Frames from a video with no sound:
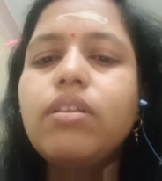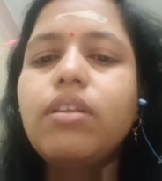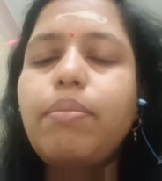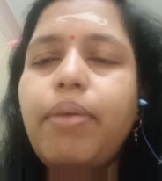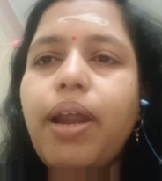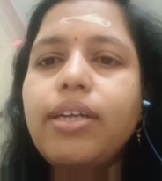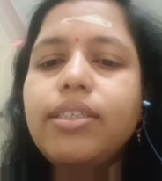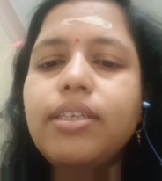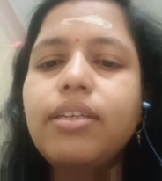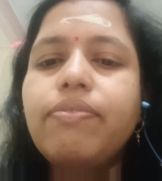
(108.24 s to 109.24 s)
The
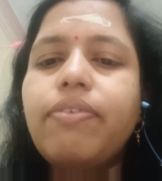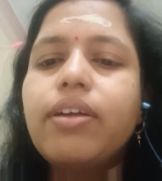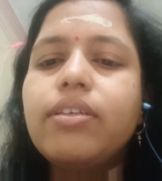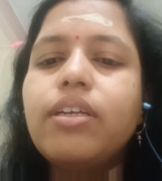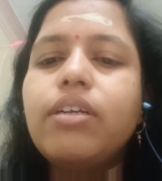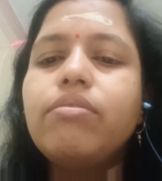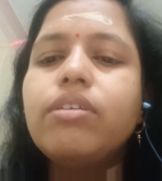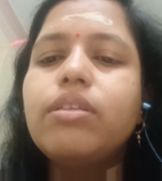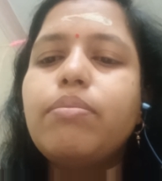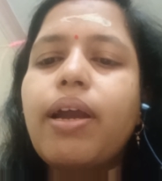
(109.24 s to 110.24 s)
plants infected
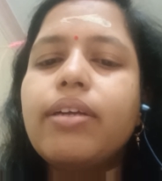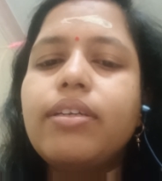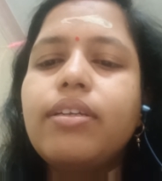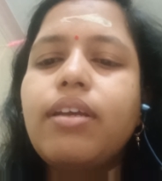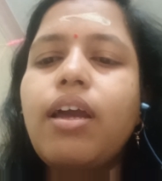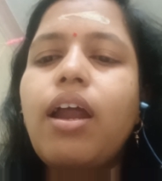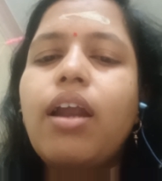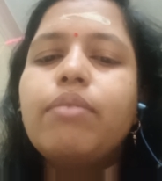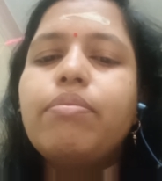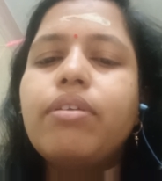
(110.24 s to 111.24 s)
with bacteria
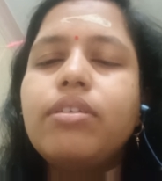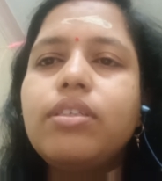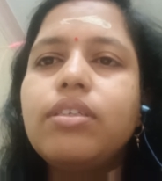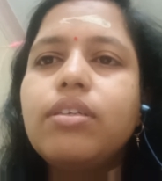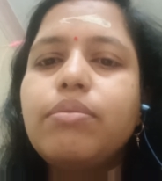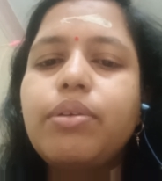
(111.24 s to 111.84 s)
and fungi